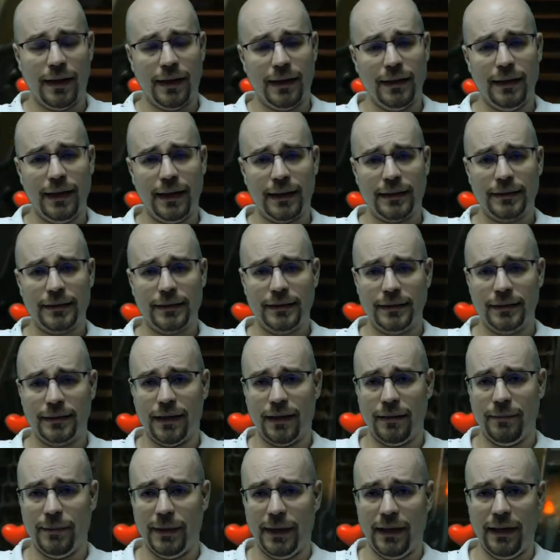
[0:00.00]
Next is going
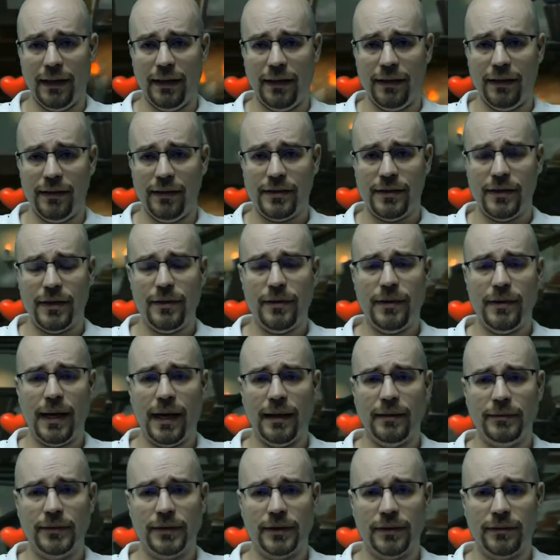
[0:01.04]
to be two
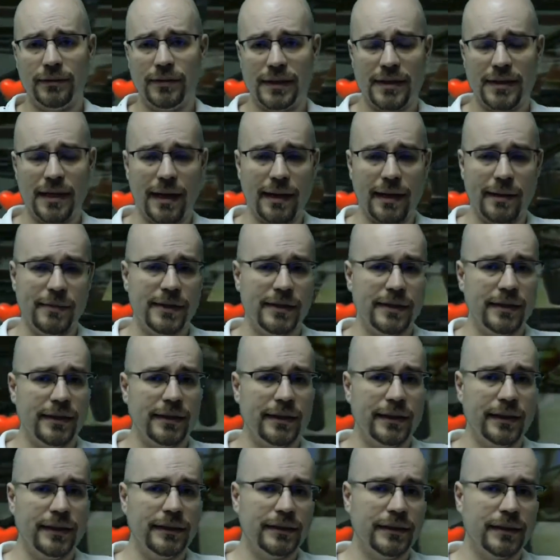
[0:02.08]
games of the same
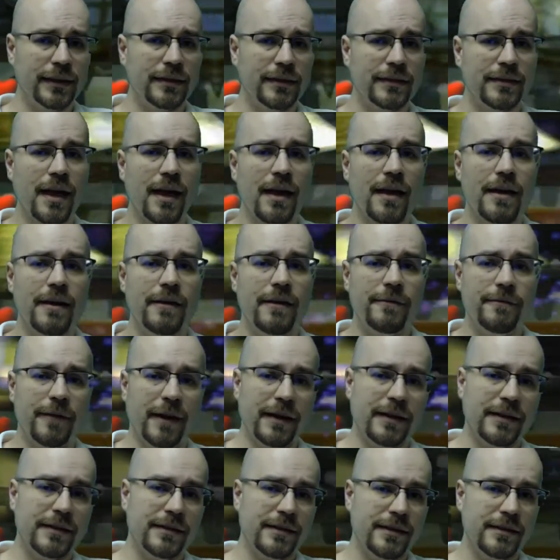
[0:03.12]
series:
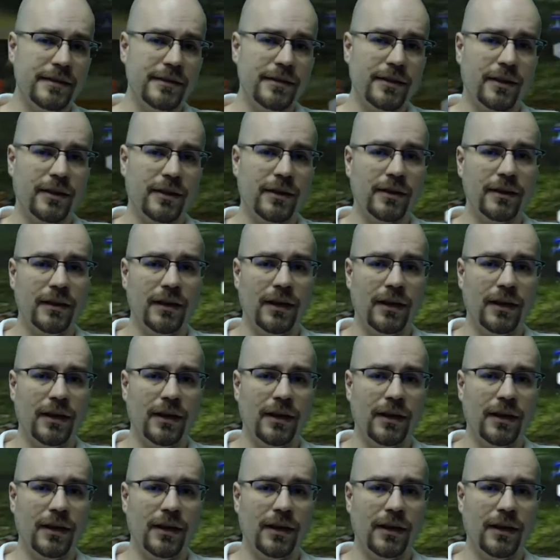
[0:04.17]
Phantasy Star